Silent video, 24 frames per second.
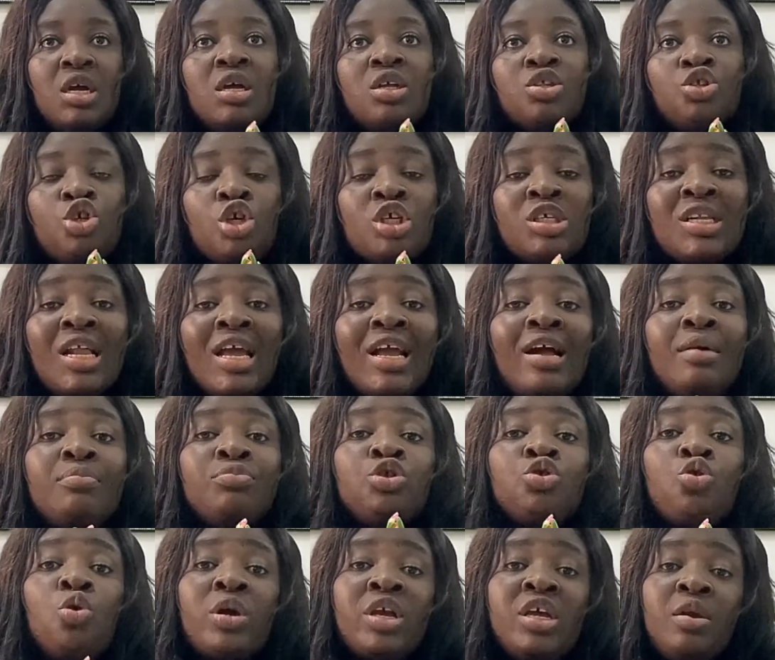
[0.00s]
Just like I'm
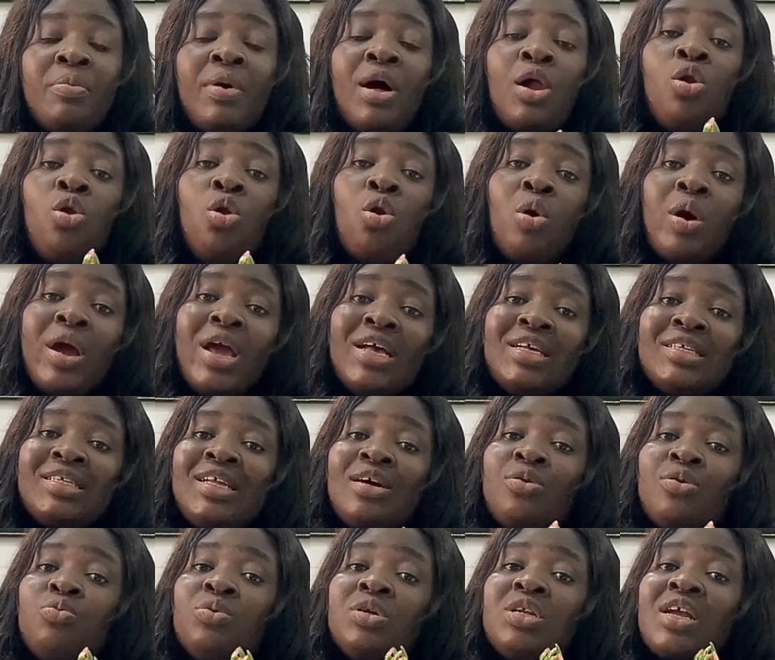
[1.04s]
talking about lawyers
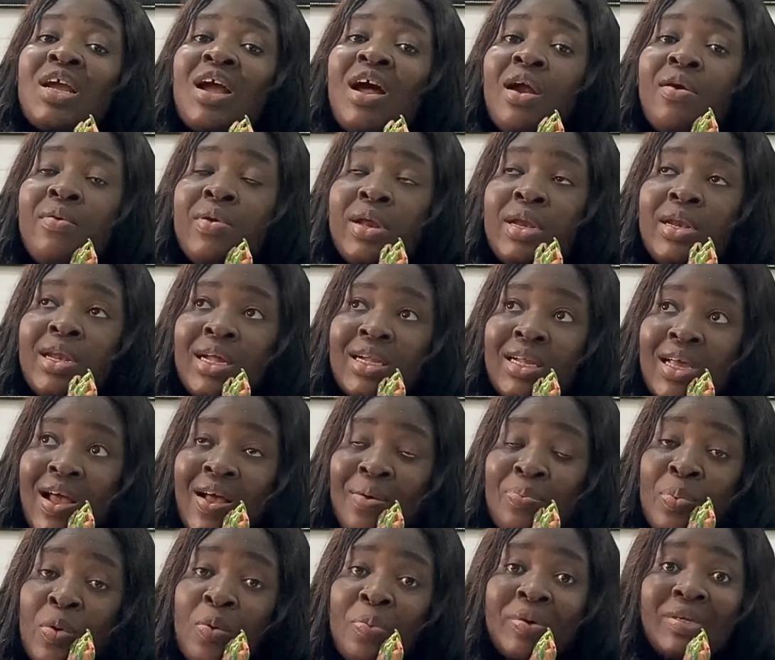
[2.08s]
that would carry, that are
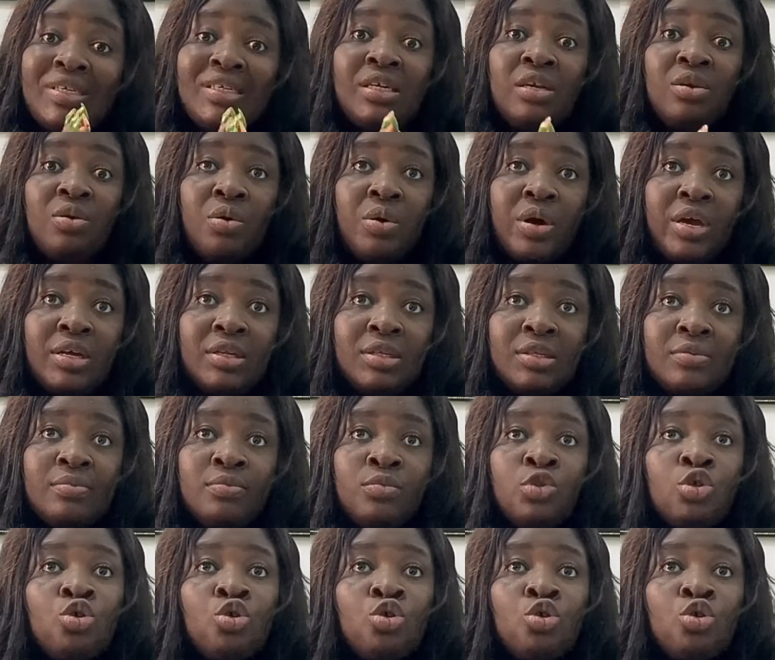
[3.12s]
property lawyers.